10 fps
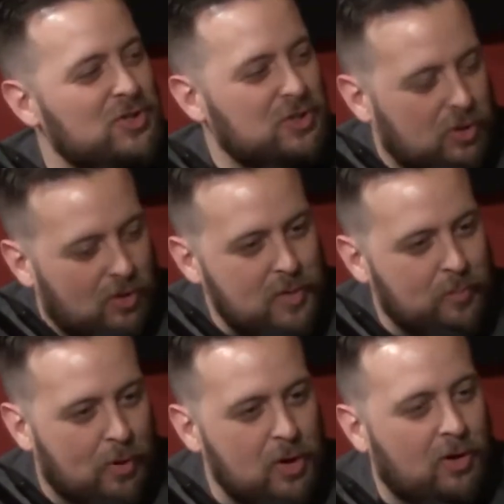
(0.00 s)
There's a great
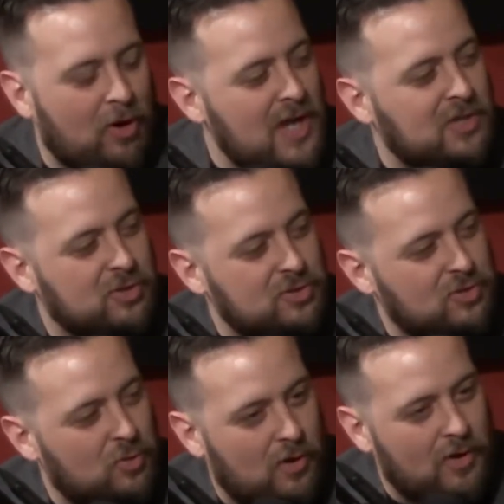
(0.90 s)
Burt Kreischer
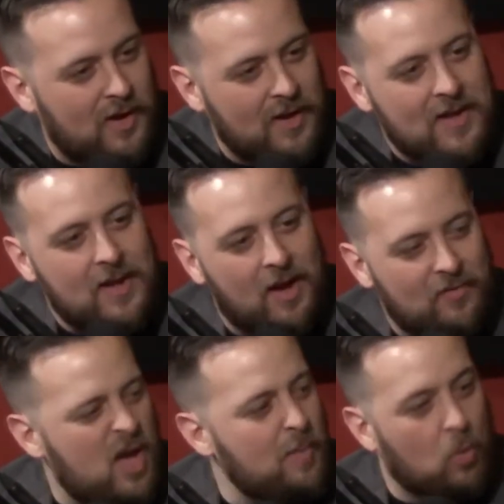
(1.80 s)
story of
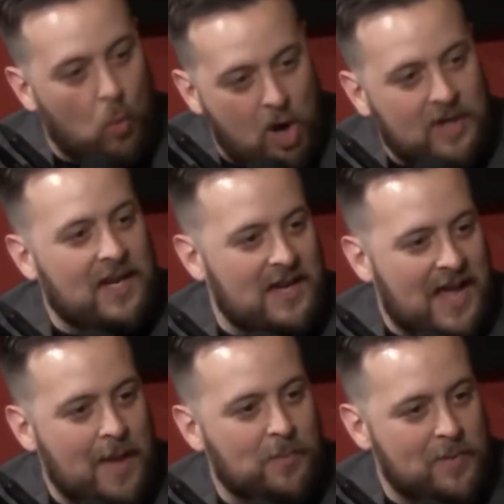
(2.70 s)
him walking into
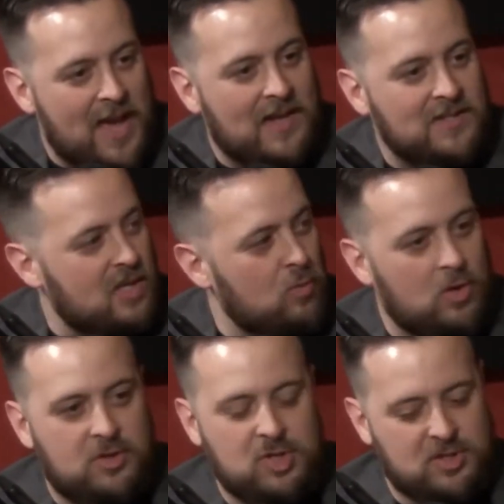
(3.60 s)
Happy Madison
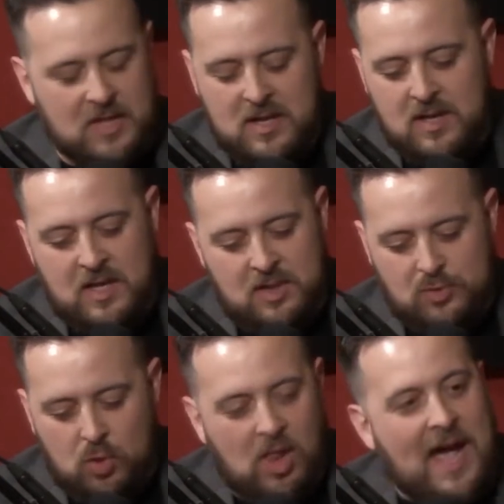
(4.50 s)
with just
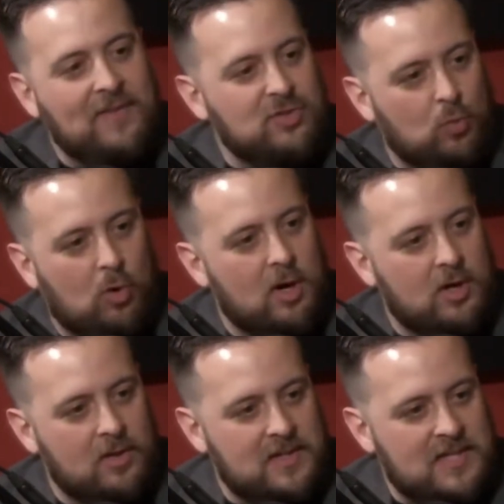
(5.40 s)
his life's
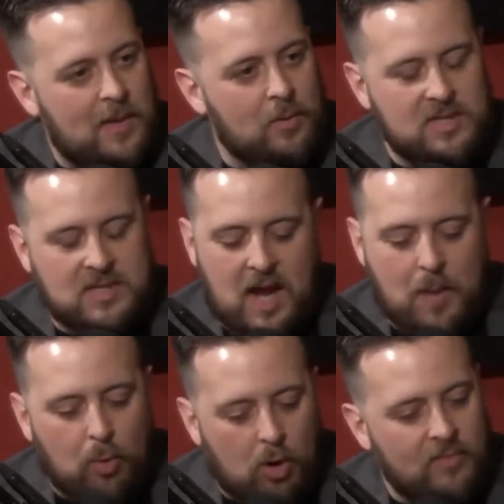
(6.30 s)
work on the table. He's like,
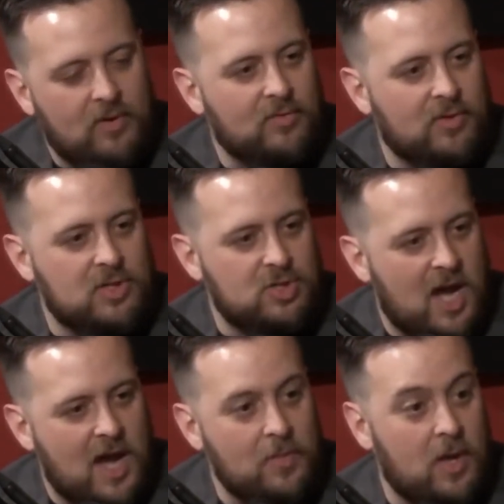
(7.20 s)
I'm perfect for this
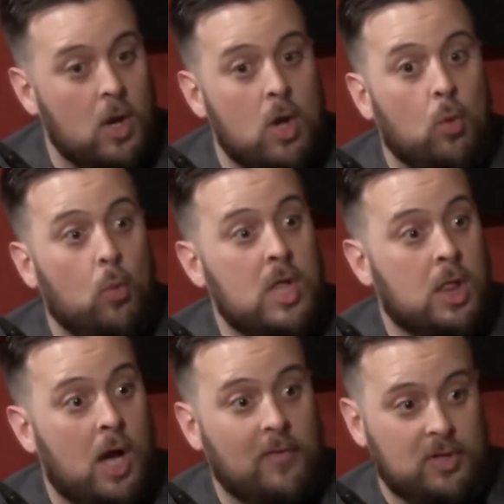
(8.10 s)
job. And we
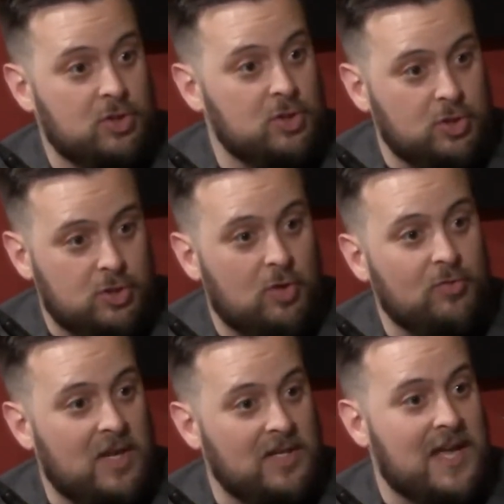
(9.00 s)
love this. This is so
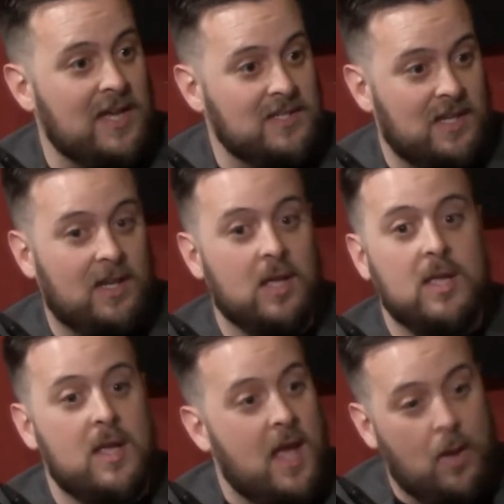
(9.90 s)
fantastic.
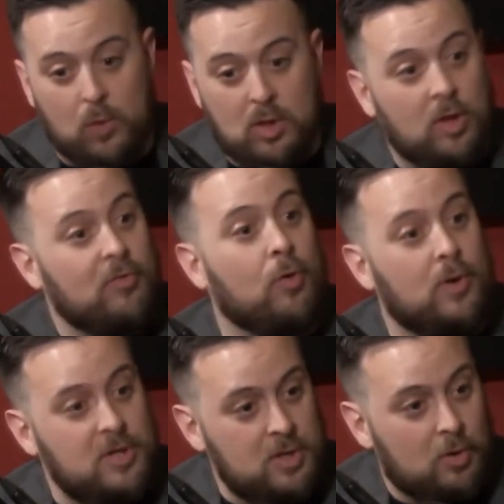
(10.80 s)
And we look
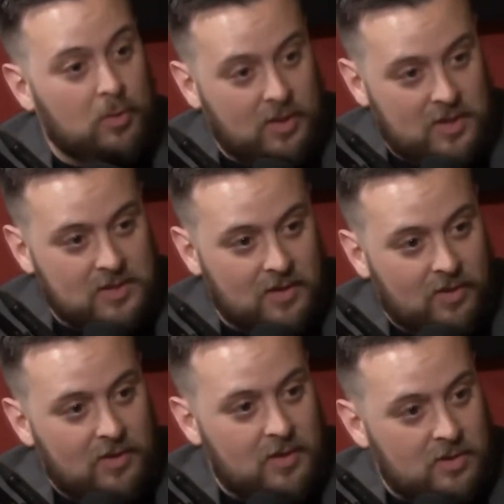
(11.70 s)
forward to your release of
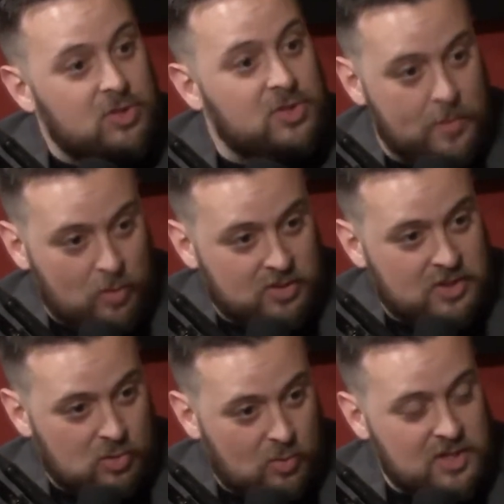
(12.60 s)
it. Similar
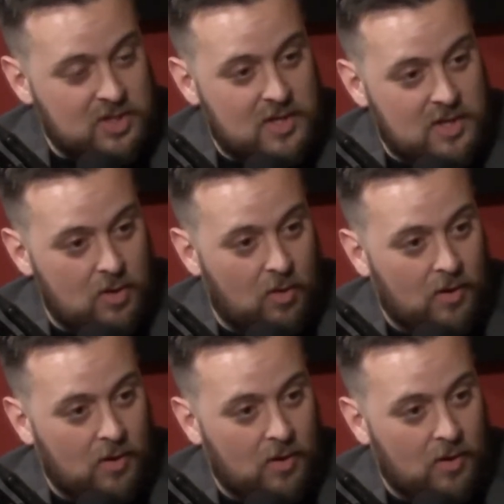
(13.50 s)
situation to you.